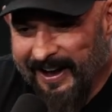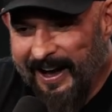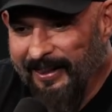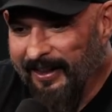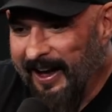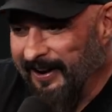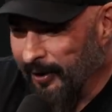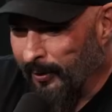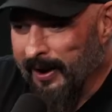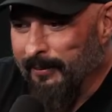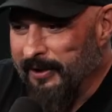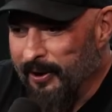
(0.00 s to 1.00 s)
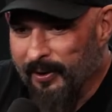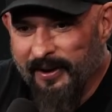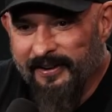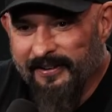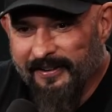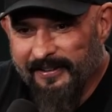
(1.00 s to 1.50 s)
I I know what I'm
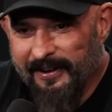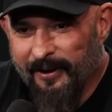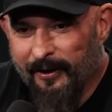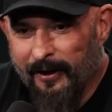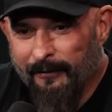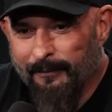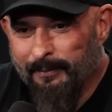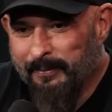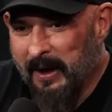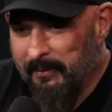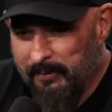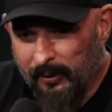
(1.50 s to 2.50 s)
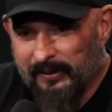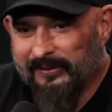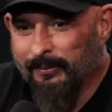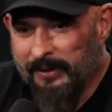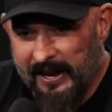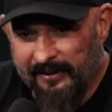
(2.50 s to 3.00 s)
doing. You know, I've I built
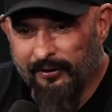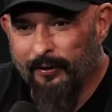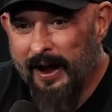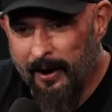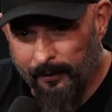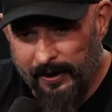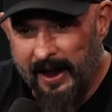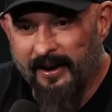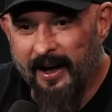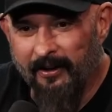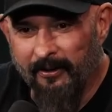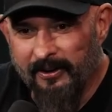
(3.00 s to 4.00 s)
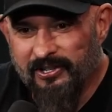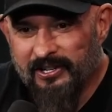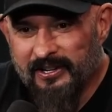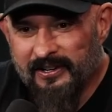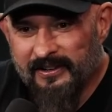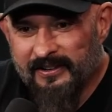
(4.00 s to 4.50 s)
some things around that knowledge.
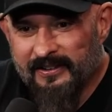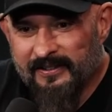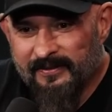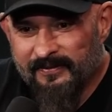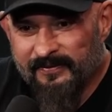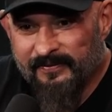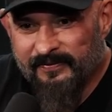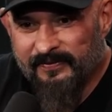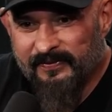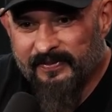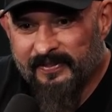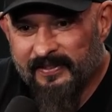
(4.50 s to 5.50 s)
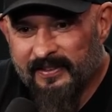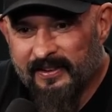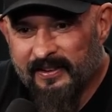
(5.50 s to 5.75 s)
There is one thing that does work